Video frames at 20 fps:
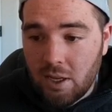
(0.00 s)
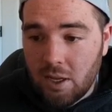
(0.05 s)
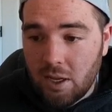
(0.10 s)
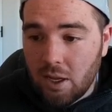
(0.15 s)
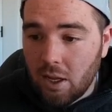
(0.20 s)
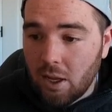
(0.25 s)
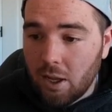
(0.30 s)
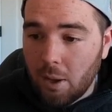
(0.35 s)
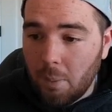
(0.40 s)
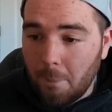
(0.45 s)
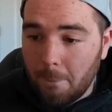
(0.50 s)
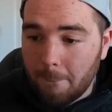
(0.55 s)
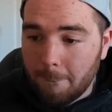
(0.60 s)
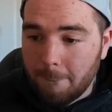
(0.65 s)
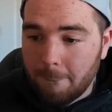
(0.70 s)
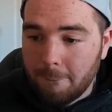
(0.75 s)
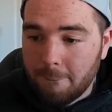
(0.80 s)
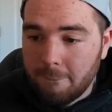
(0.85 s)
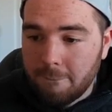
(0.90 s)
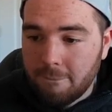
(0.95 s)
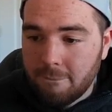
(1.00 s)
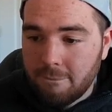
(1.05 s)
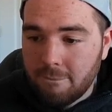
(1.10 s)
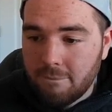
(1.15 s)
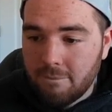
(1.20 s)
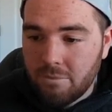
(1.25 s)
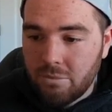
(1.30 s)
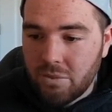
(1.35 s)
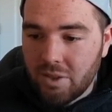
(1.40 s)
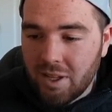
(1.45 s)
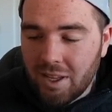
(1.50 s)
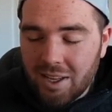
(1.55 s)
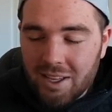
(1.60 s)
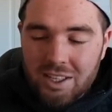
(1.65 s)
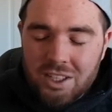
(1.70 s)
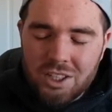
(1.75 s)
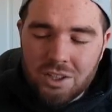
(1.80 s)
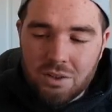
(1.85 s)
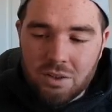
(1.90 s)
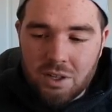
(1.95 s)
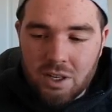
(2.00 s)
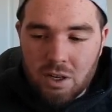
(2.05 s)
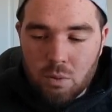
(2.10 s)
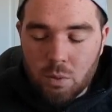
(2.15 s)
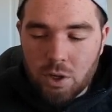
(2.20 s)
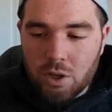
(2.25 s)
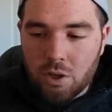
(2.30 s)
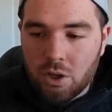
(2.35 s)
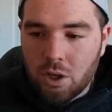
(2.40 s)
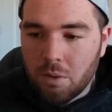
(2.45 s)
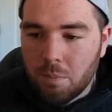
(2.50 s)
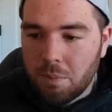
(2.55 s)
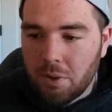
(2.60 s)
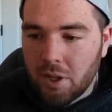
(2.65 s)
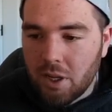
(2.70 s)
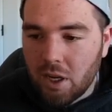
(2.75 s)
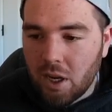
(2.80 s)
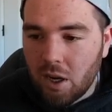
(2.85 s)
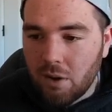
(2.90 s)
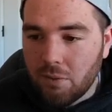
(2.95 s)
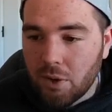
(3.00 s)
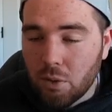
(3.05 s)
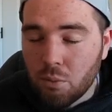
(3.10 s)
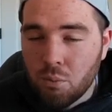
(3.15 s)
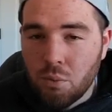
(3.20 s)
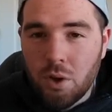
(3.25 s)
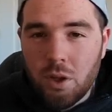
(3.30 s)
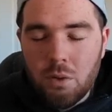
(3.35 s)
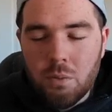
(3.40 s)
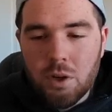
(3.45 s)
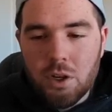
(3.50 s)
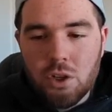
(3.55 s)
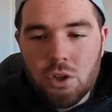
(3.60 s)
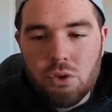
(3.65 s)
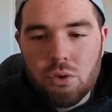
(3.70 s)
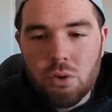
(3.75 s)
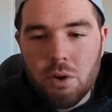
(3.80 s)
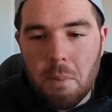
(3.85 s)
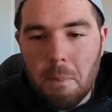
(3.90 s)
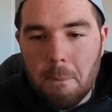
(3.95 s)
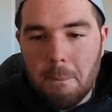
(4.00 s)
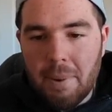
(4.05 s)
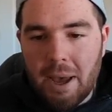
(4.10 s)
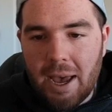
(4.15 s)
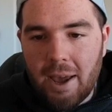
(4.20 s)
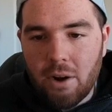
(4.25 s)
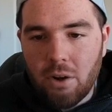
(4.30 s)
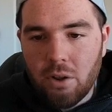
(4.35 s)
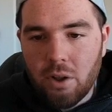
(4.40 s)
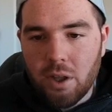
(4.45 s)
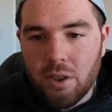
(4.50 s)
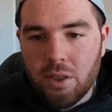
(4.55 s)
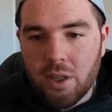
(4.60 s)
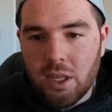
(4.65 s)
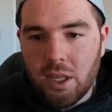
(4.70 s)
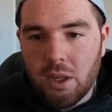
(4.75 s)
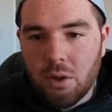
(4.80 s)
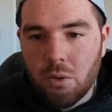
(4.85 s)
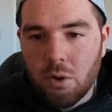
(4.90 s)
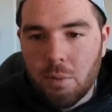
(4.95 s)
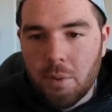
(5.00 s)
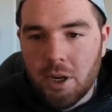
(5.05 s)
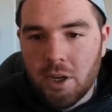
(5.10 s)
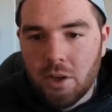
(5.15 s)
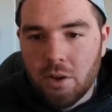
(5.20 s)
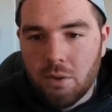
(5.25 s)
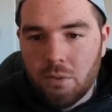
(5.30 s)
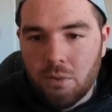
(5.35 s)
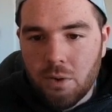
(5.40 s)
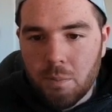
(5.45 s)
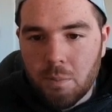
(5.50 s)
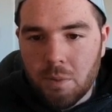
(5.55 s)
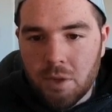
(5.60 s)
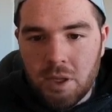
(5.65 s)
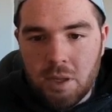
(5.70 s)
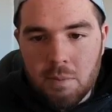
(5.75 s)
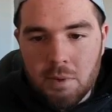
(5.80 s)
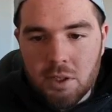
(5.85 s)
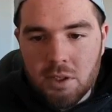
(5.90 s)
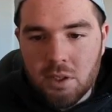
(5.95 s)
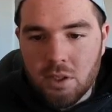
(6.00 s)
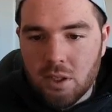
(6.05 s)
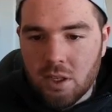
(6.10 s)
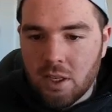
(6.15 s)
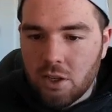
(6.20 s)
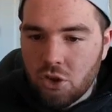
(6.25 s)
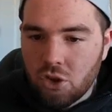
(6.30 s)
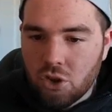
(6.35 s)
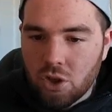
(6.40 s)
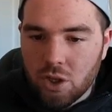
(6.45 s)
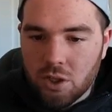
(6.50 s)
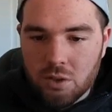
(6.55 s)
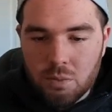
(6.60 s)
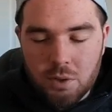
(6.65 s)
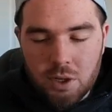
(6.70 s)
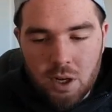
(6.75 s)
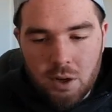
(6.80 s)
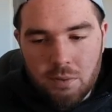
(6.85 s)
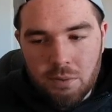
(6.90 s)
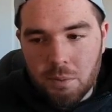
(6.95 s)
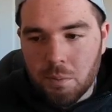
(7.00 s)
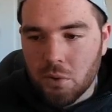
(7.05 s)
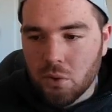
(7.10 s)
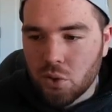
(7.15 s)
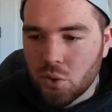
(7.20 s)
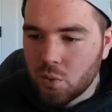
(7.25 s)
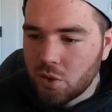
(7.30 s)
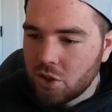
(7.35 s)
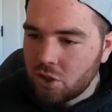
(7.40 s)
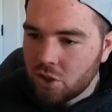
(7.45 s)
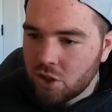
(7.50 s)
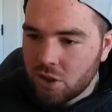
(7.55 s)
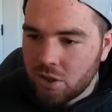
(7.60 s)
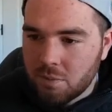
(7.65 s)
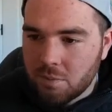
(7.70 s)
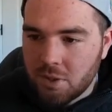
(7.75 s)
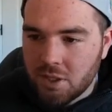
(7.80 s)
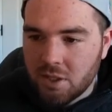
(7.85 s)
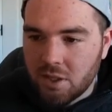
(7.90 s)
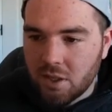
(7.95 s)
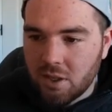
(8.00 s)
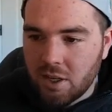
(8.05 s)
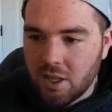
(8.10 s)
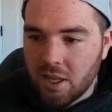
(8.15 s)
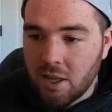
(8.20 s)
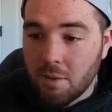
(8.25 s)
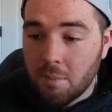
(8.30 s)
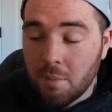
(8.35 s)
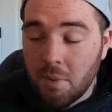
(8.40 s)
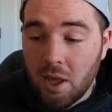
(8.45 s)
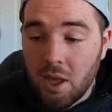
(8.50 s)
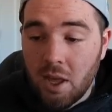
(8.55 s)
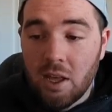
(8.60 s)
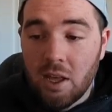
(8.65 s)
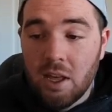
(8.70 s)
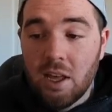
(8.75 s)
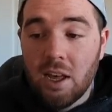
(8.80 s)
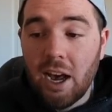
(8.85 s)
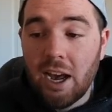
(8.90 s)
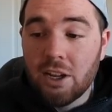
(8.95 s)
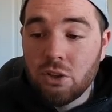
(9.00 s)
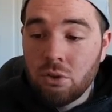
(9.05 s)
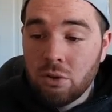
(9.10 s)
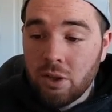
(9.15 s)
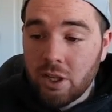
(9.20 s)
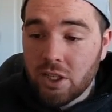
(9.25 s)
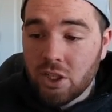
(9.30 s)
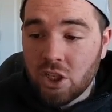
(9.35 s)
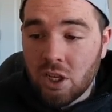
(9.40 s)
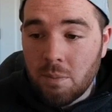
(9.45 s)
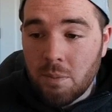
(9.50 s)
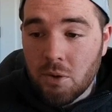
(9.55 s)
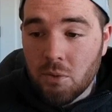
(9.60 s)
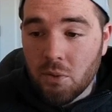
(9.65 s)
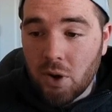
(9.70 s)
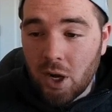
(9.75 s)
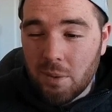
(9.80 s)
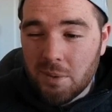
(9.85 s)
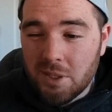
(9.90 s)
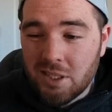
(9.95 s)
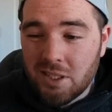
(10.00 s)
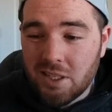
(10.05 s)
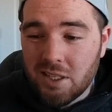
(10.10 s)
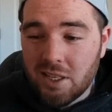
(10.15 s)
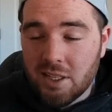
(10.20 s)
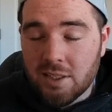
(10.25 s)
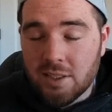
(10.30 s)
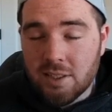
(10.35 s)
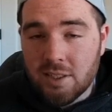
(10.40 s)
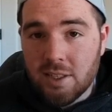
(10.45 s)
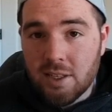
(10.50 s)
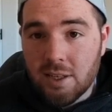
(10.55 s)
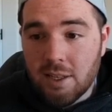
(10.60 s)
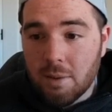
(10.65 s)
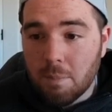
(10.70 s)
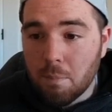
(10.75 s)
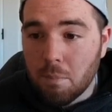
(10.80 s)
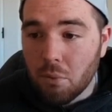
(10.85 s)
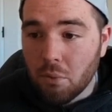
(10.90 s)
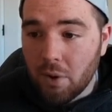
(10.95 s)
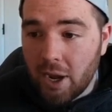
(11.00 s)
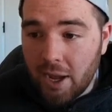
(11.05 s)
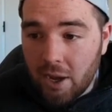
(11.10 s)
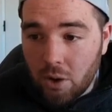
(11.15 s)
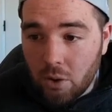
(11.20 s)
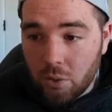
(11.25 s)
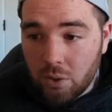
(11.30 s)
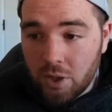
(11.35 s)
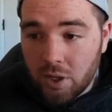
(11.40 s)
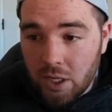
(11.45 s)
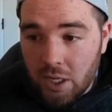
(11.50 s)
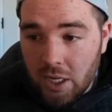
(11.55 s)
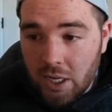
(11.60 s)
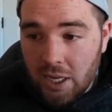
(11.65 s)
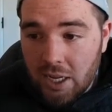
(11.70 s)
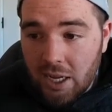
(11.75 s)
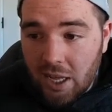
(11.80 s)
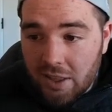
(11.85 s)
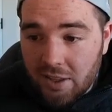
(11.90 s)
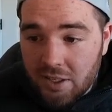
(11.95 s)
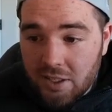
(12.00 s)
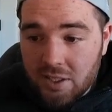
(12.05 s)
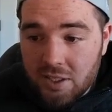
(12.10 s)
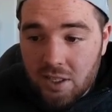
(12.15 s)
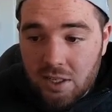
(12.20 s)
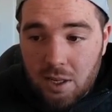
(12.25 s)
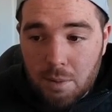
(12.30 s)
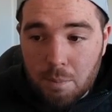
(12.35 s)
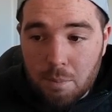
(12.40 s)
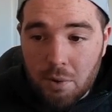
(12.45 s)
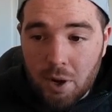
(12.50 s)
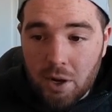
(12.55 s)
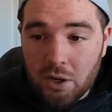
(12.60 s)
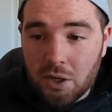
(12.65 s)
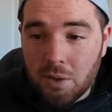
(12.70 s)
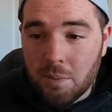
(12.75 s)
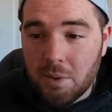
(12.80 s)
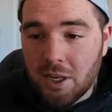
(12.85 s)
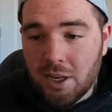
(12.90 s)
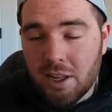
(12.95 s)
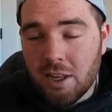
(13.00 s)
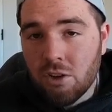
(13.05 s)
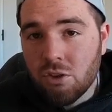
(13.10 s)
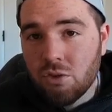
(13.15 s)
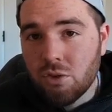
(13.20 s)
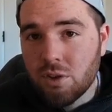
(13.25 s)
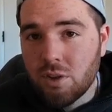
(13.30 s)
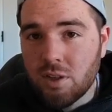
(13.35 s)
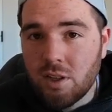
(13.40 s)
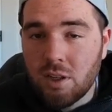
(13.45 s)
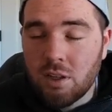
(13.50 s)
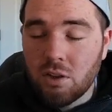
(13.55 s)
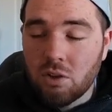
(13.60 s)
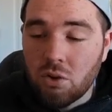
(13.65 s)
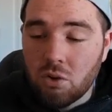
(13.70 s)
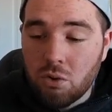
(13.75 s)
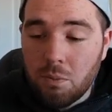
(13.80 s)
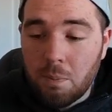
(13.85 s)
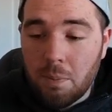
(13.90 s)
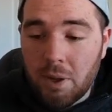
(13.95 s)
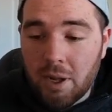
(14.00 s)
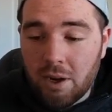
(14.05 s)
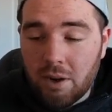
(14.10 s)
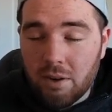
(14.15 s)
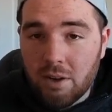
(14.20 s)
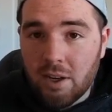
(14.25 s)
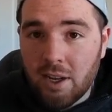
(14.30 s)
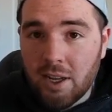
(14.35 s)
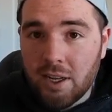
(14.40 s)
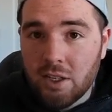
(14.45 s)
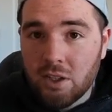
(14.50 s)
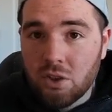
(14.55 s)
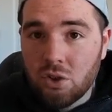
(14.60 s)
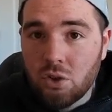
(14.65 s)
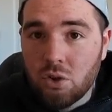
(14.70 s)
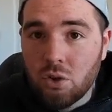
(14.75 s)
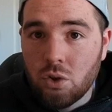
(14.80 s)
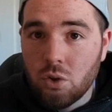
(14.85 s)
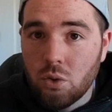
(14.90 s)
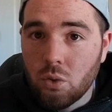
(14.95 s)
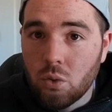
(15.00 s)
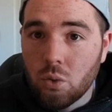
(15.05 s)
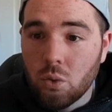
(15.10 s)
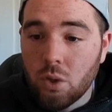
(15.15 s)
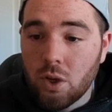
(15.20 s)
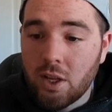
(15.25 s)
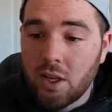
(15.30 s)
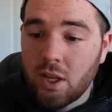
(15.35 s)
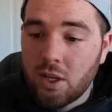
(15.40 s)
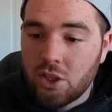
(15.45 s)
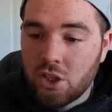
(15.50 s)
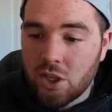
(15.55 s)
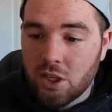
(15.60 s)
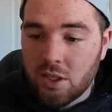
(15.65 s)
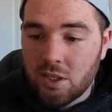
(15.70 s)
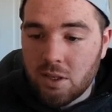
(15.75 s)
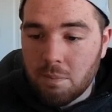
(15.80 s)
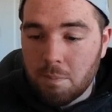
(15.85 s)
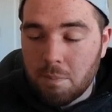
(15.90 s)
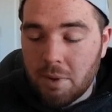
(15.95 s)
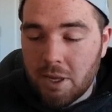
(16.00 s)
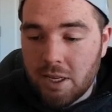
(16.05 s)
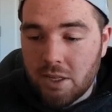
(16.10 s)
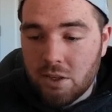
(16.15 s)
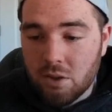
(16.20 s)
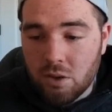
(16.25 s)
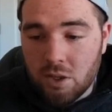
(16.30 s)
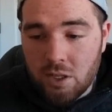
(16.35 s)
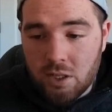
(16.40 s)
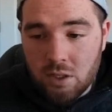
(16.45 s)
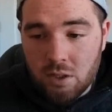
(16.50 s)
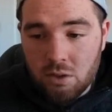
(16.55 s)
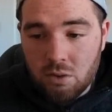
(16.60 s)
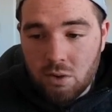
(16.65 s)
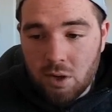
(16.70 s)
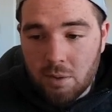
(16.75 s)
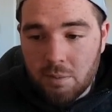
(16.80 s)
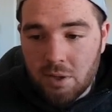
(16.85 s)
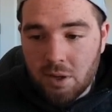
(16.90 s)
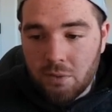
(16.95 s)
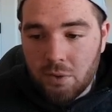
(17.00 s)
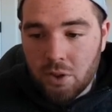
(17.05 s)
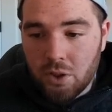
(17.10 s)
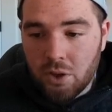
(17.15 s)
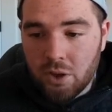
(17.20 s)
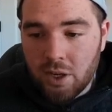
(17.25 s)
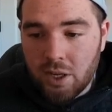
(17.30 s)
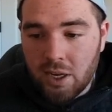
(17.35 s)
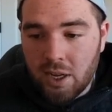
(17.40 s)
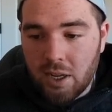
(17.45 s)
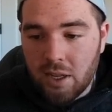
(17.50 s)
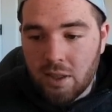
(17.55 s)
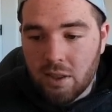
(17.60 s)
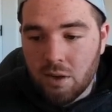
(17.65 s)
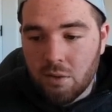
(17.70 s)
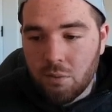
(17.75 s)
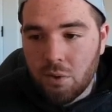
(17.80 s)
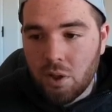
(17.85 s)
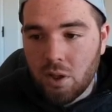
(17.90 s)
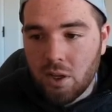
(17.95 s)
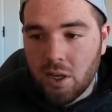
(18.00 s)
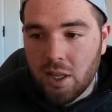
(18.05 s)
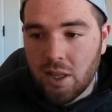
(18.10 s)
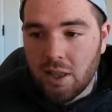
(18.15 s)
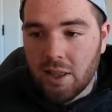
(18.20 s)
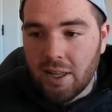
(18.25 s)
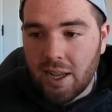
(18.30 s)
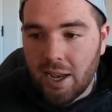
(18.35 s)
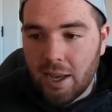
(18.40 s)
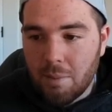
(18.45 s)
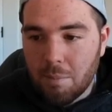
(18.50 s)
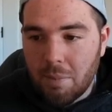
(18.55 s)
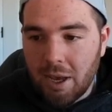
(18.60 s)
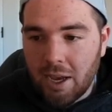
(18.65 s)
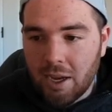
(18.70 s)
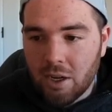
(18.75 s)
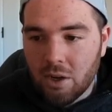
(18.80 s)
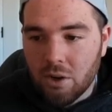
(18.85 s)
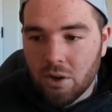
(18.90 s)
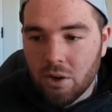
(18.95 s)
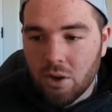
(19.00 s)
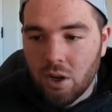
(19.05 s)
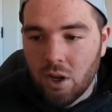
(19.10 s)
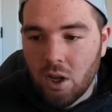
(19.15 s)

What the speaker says: I guess you don't need one. You could play off. I really wanted Jordan Battle. I think he would have been a good fit, but he just went off the board, so we just missed on him. I do like Jamie Robinson and Sidney Brown. I think Sidney Brown could be an interesting dude paired next to Jesse Bates, so he's a dude I'm definitely looking at. And then if we look at linebacker,